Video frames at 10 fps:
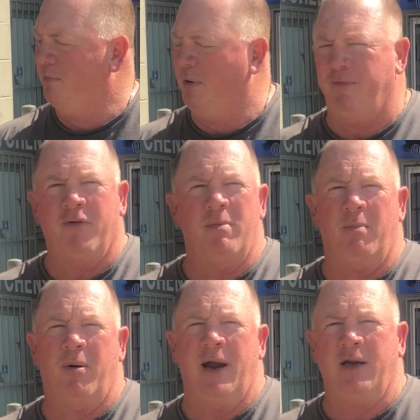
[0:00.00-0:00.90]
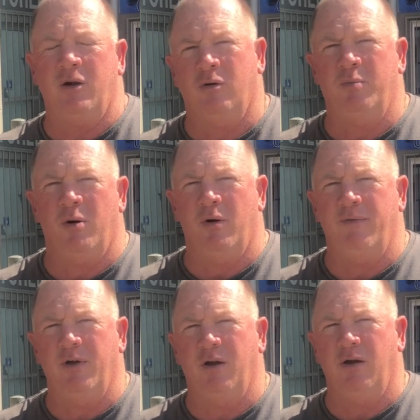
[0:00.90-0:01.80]
but from a practical point
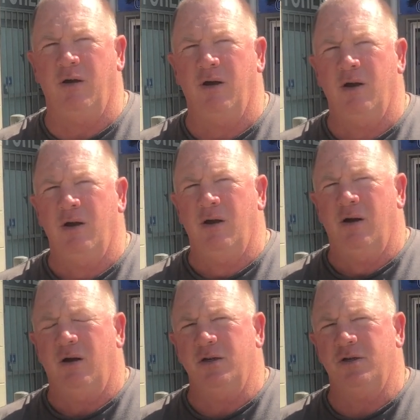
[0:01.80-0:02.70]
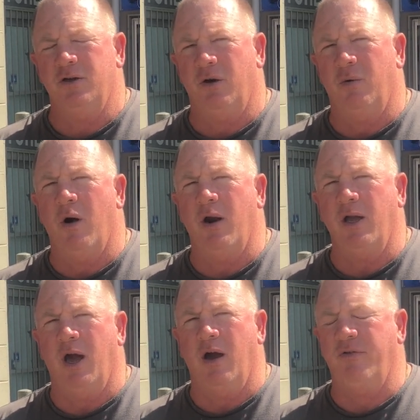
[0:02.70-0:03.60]
of view, I just sort of wanted to
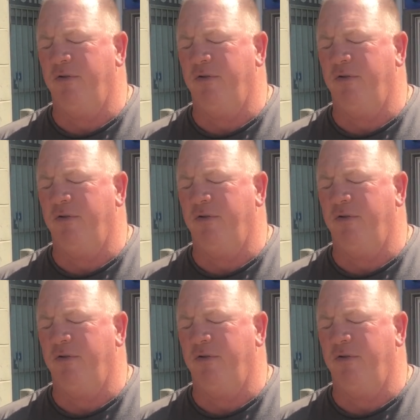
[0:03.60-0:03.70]
go